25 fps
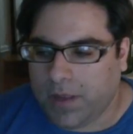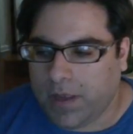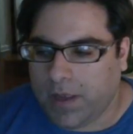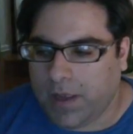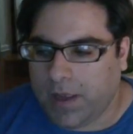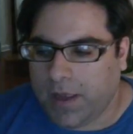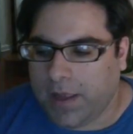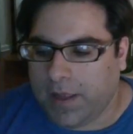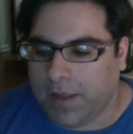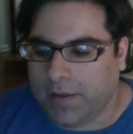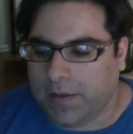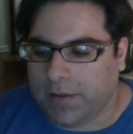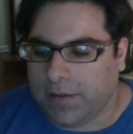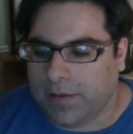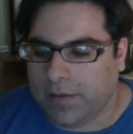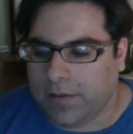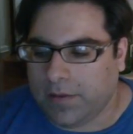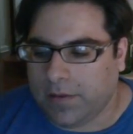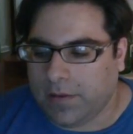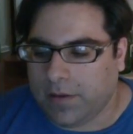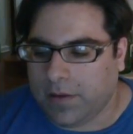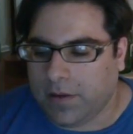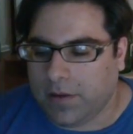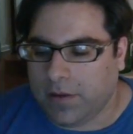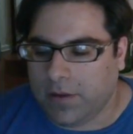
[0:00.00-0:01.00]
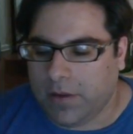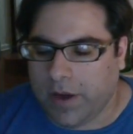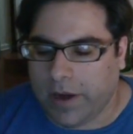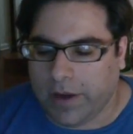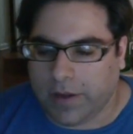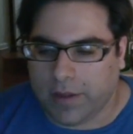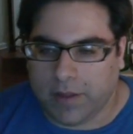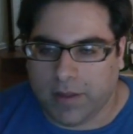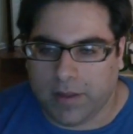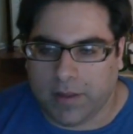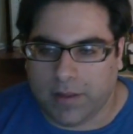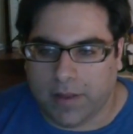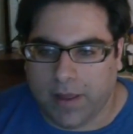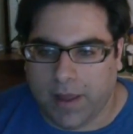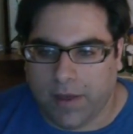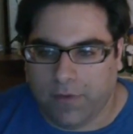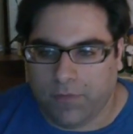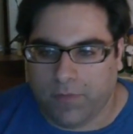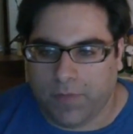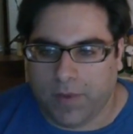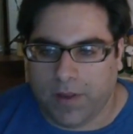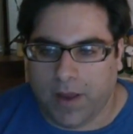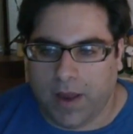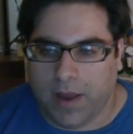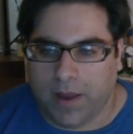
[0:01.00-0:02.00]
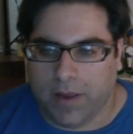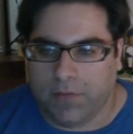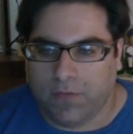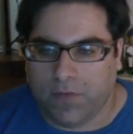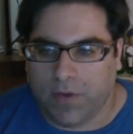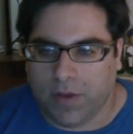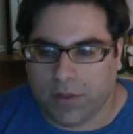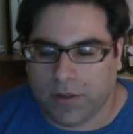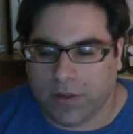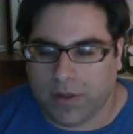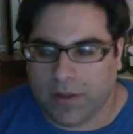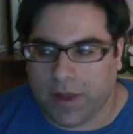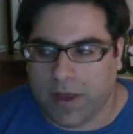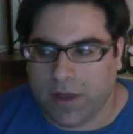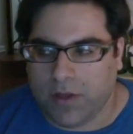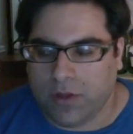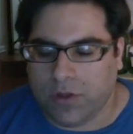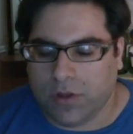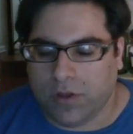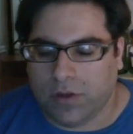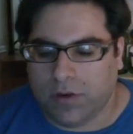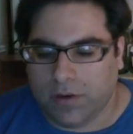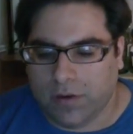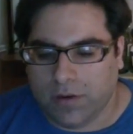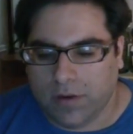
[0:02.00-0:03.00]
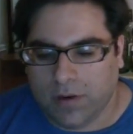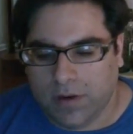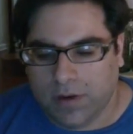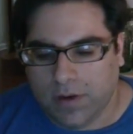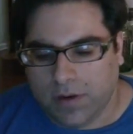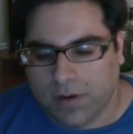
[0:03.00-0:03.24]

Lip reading: in conducting the FBI investigation